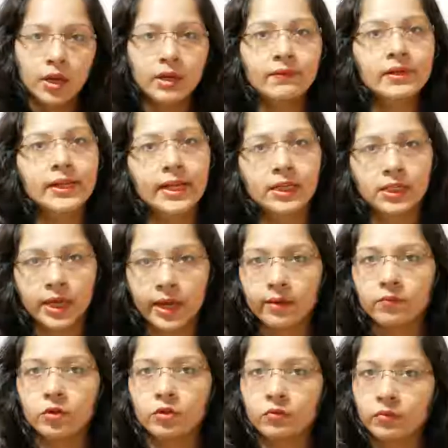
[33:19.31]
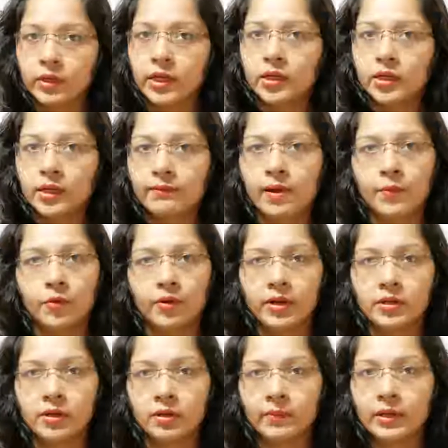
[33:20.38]
it will take time to get it
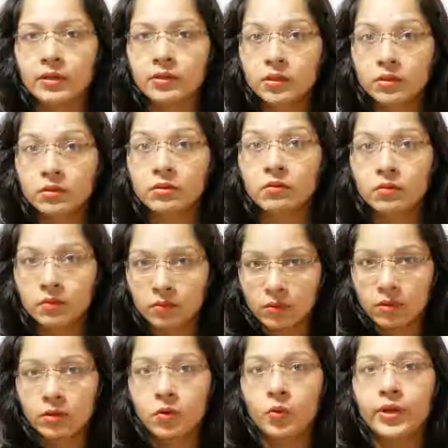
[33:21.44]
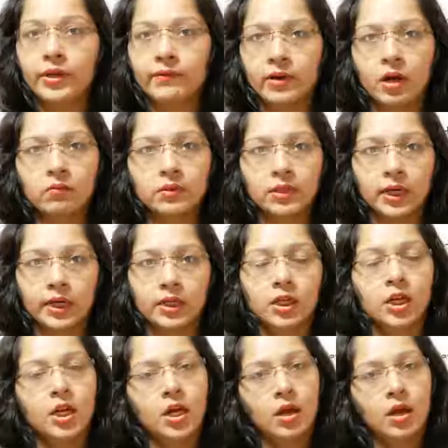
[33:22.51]
evaporated because it's so cold even outside.